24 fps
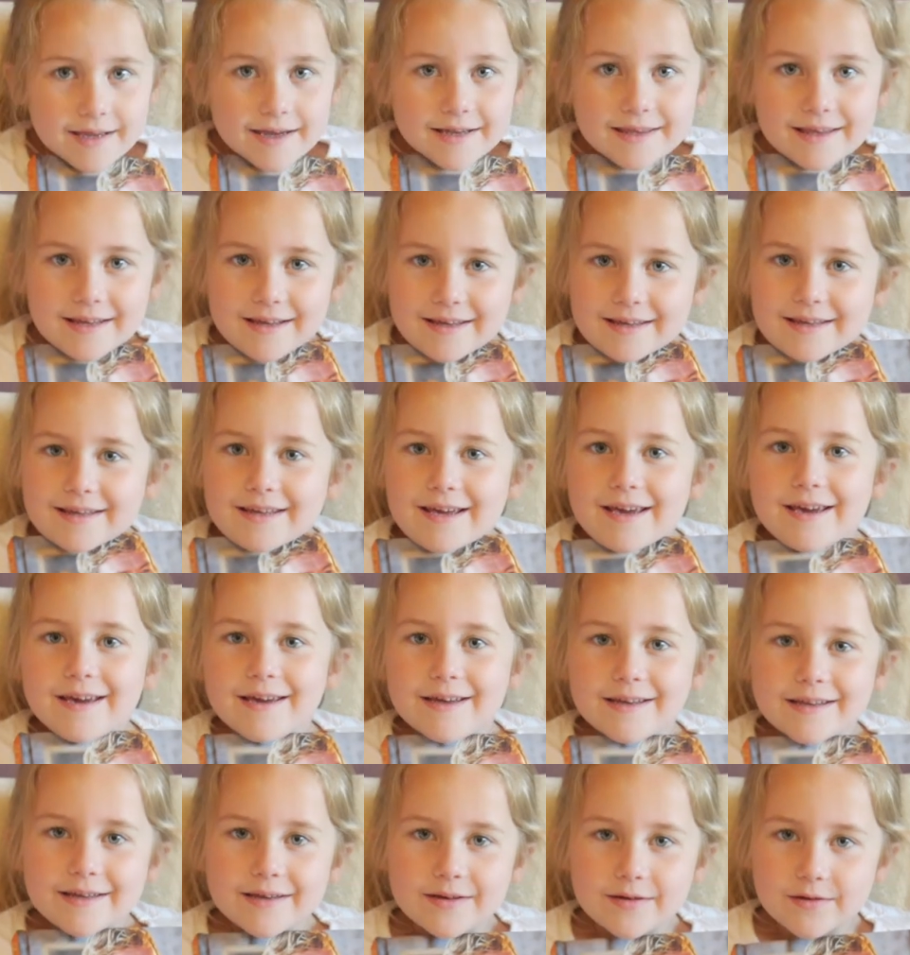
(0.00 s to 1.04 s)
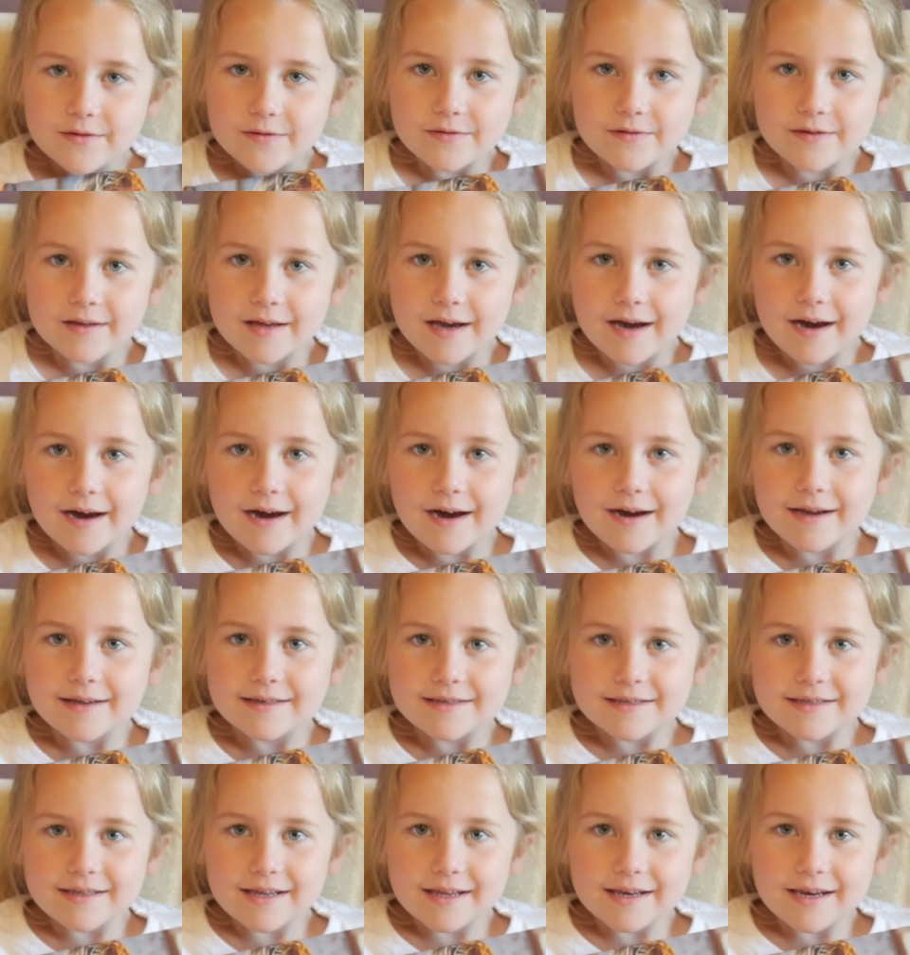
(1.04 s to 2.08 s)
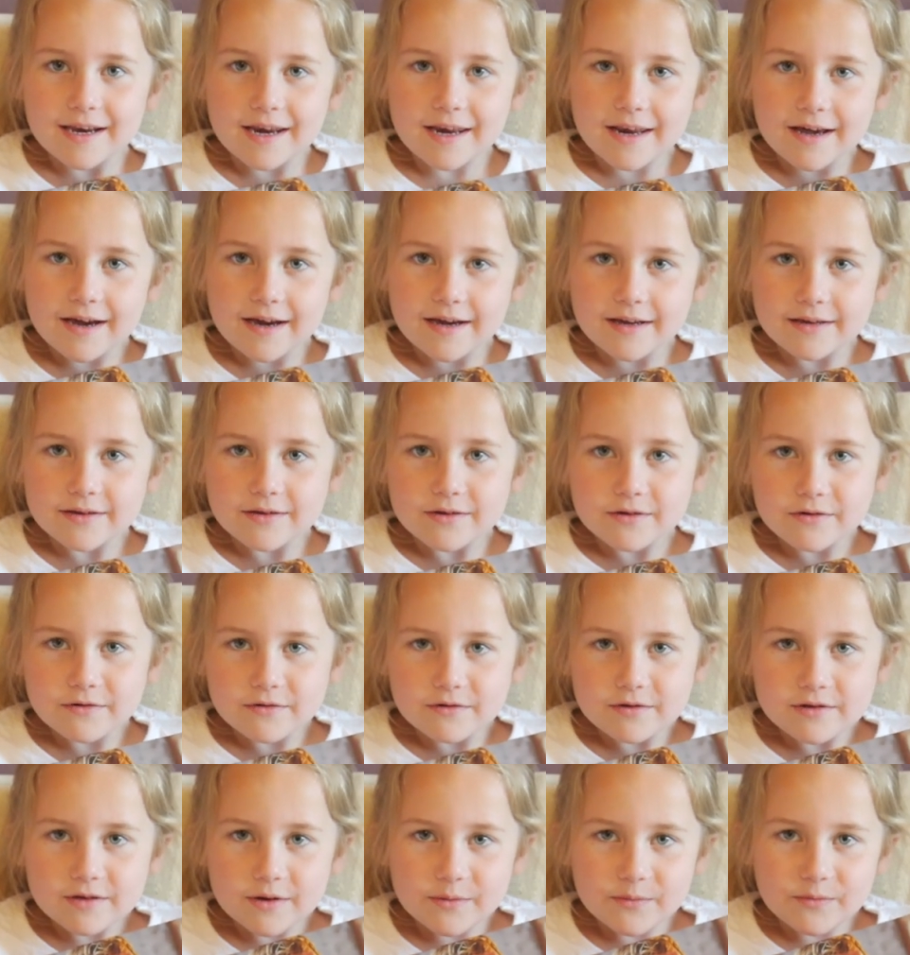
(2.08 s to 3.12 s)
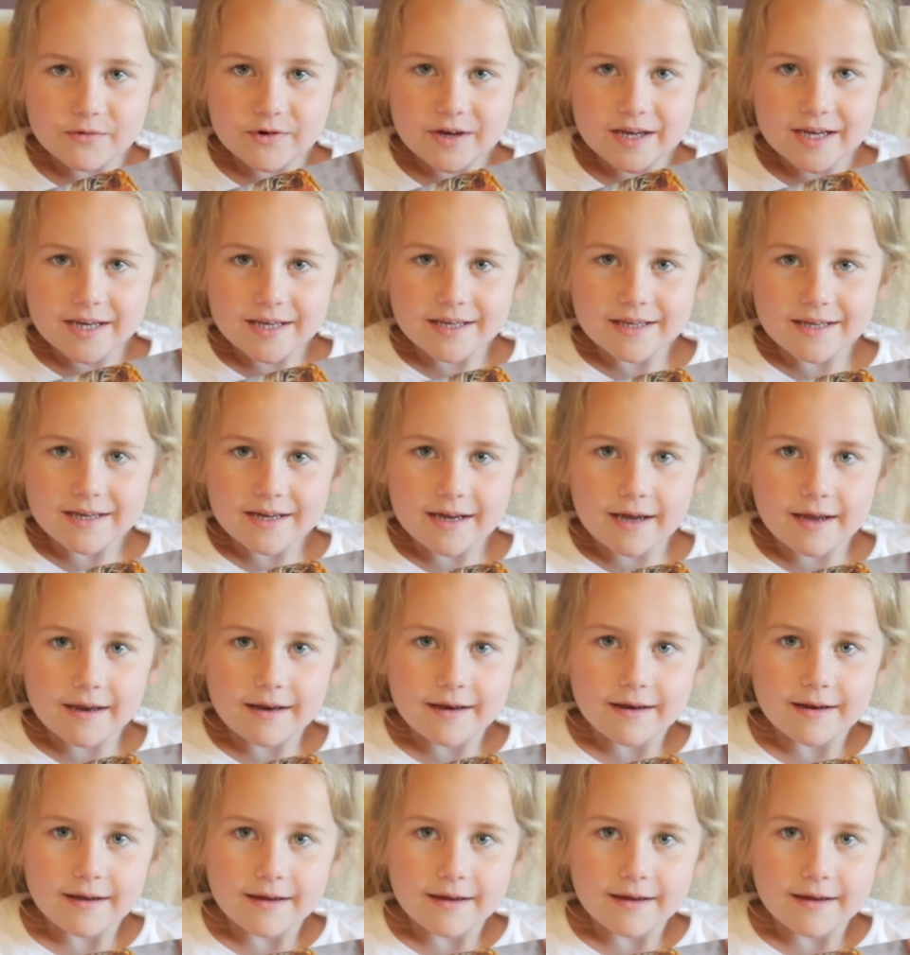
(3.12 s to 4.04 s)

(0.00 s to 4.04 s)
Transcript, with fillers: Daddy, you icing and I do some reading.